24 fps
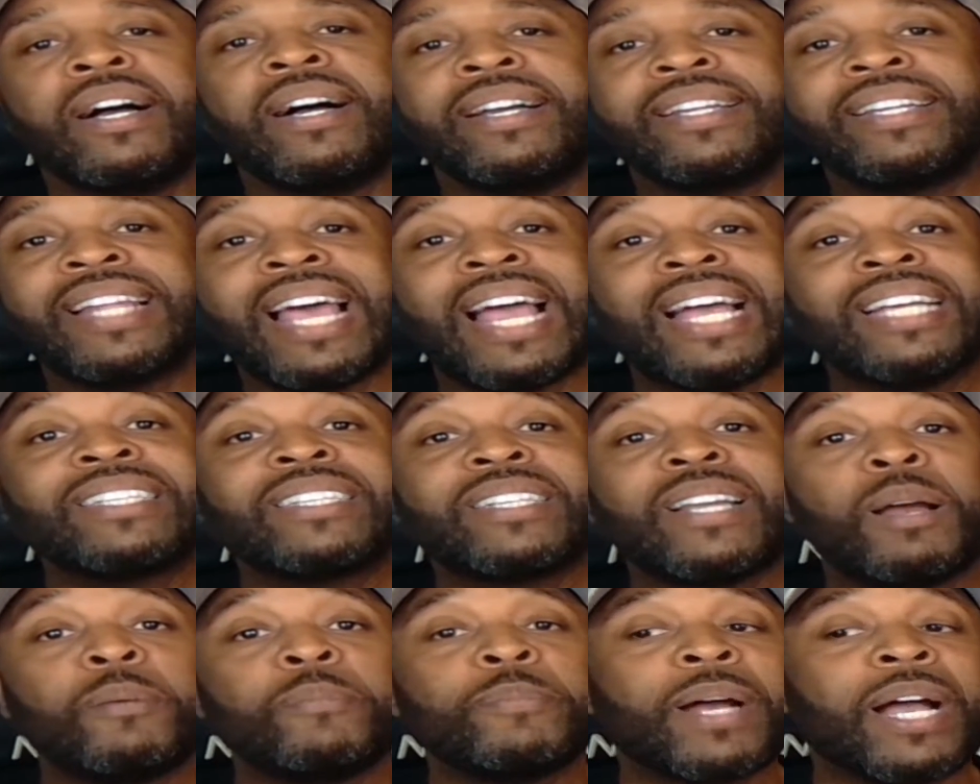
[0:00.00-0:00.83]
Last
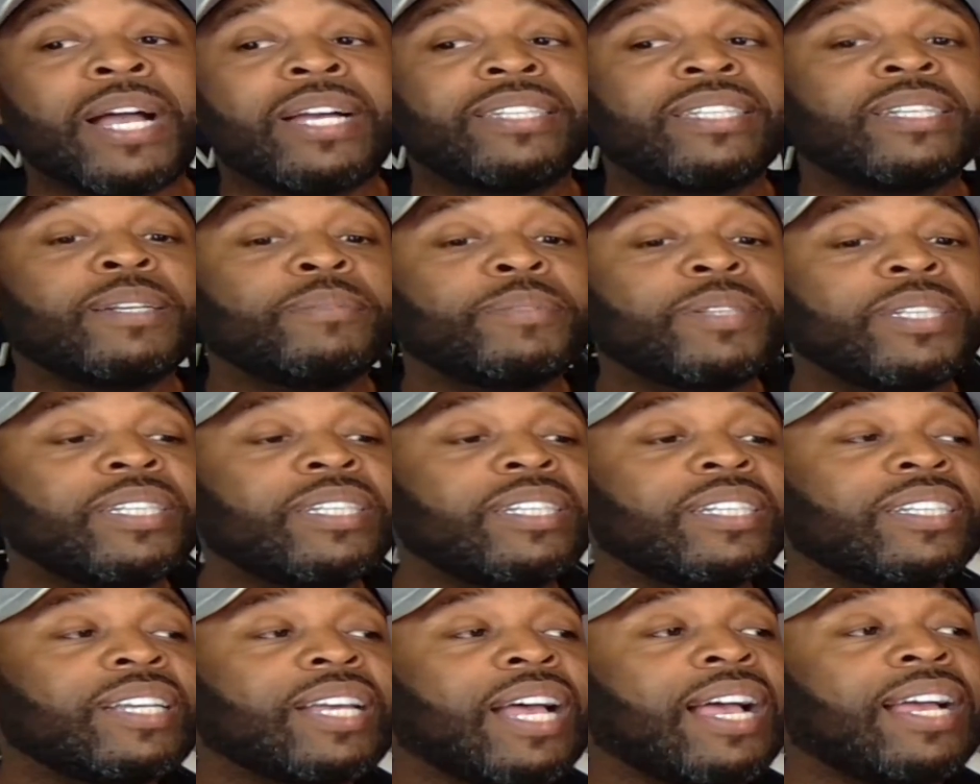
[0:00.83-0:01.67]
time I attempted
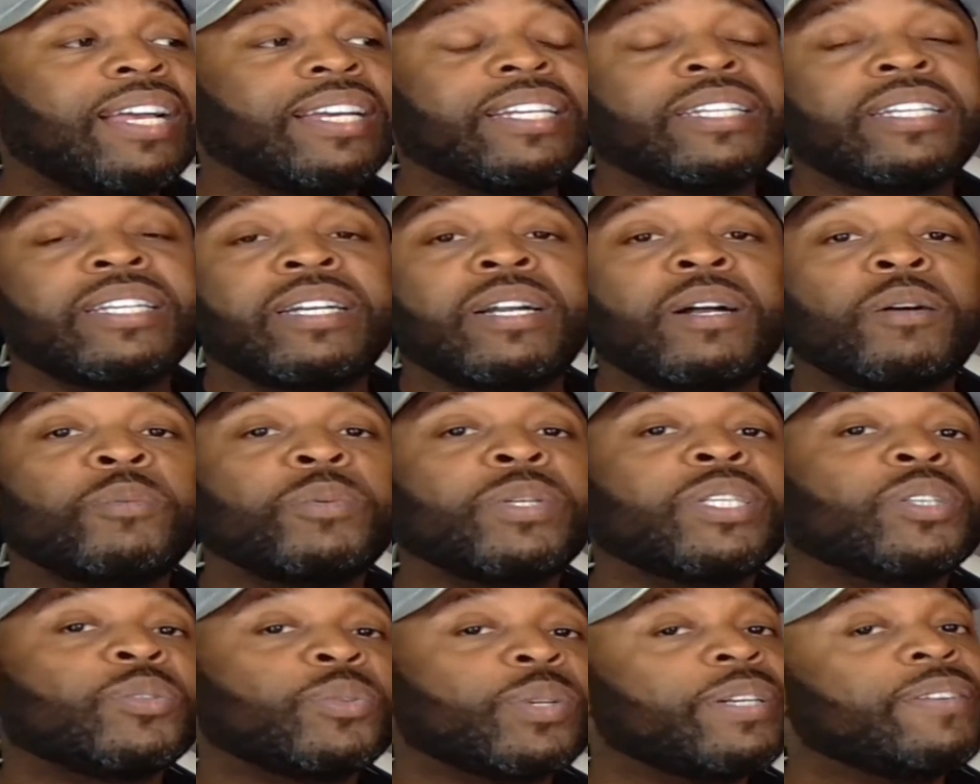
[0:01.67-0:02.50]
this, I ended up
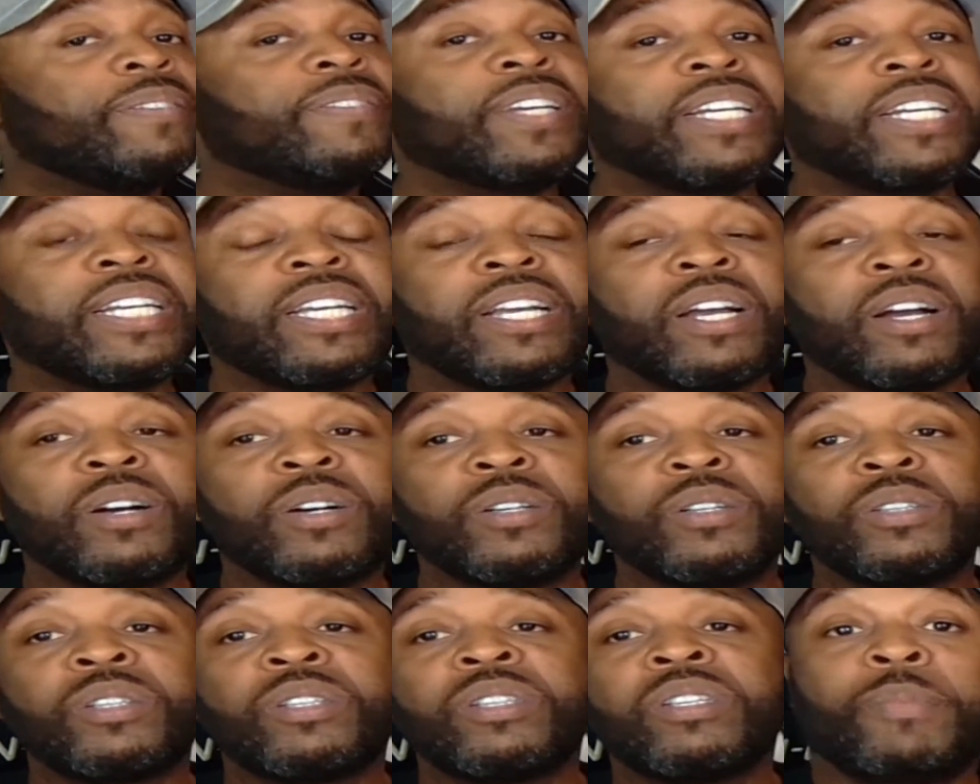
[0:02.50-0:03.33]
with 3
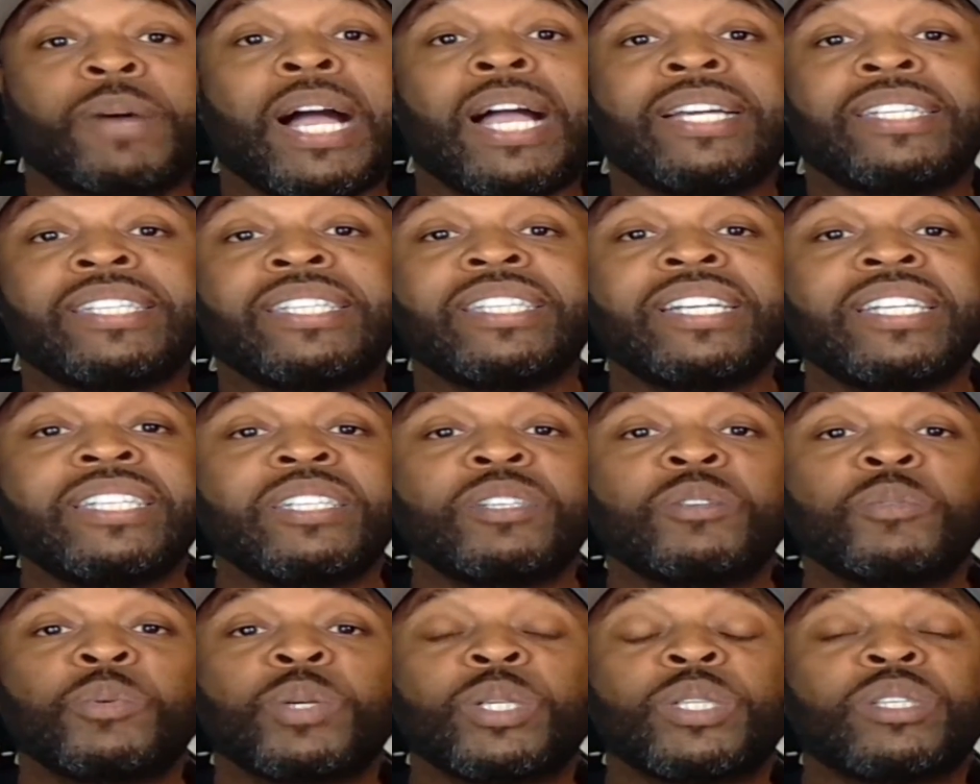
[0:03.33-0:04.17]
videos. My
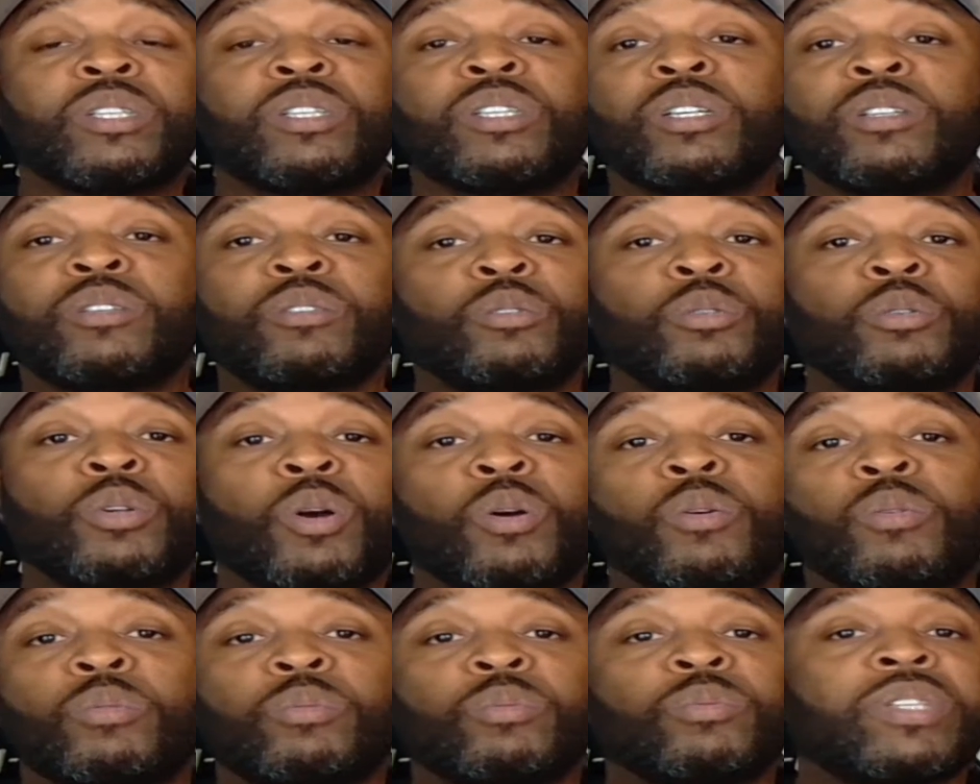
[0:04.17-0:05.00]
intention was to,
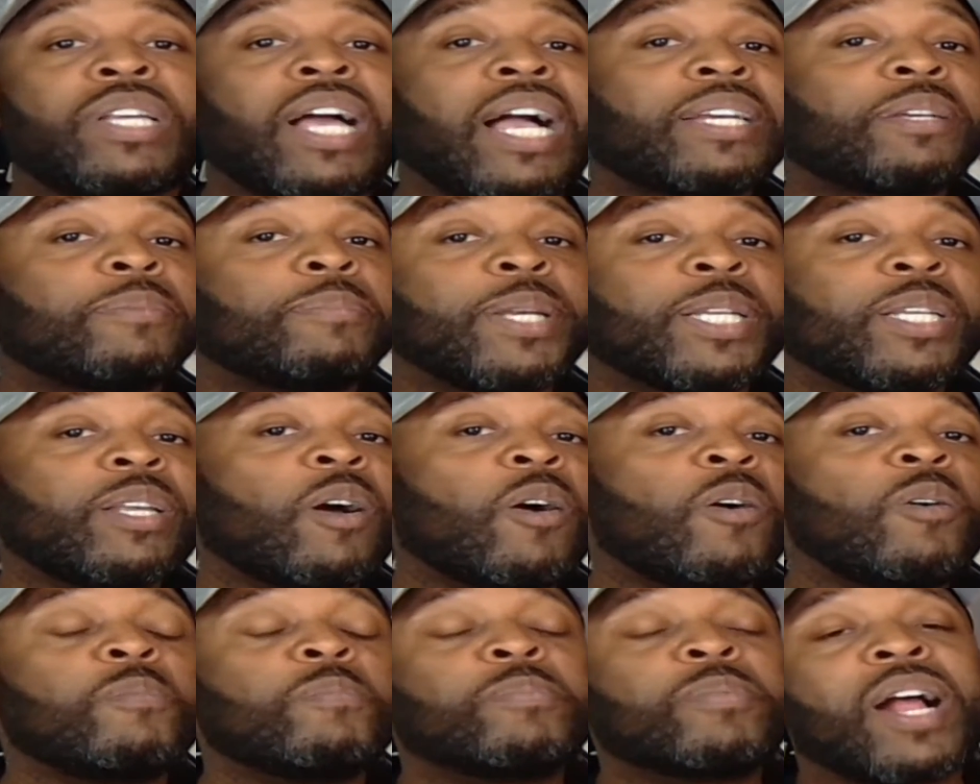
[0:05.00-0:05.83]
document the
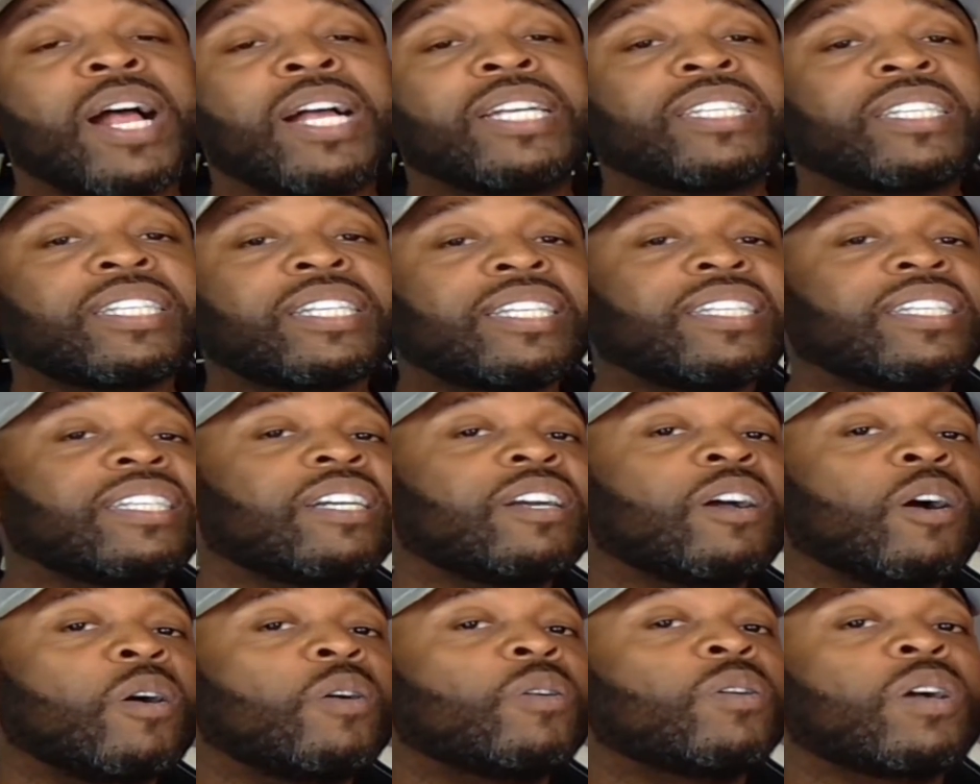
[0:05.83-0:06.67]
whole process and
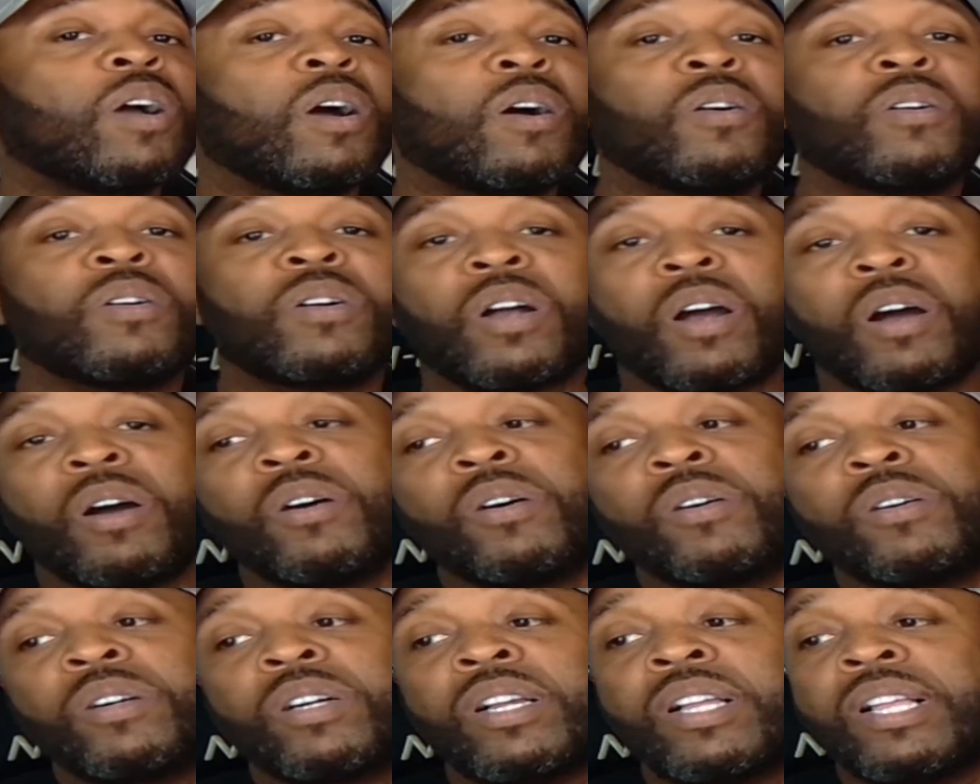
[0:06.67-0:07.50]

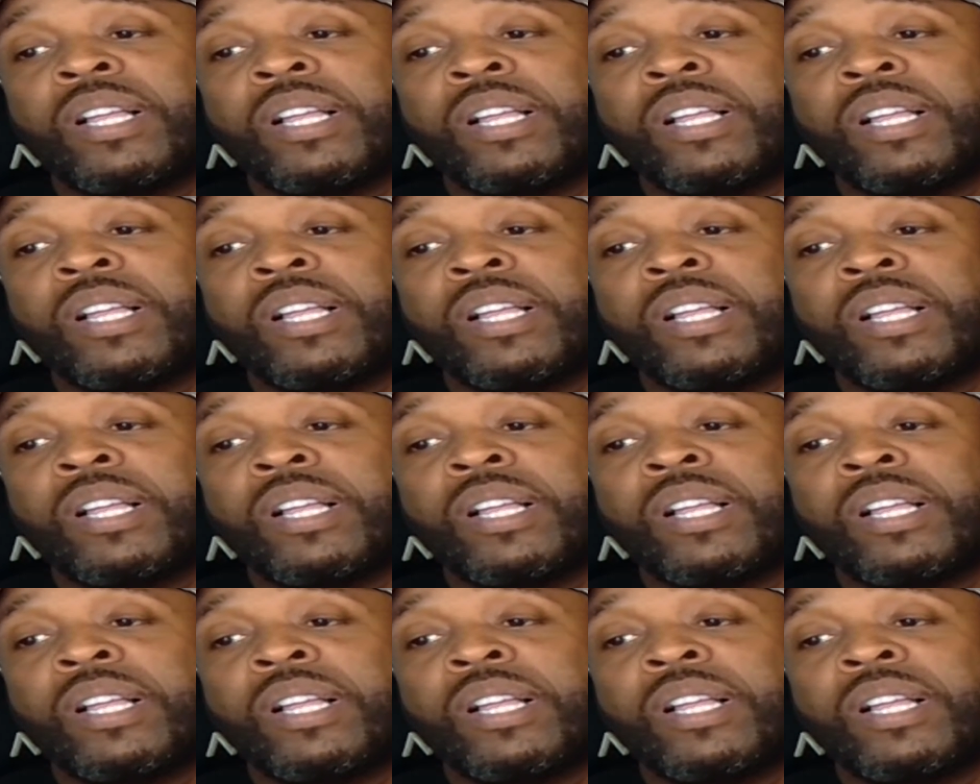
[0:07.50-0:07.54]
go.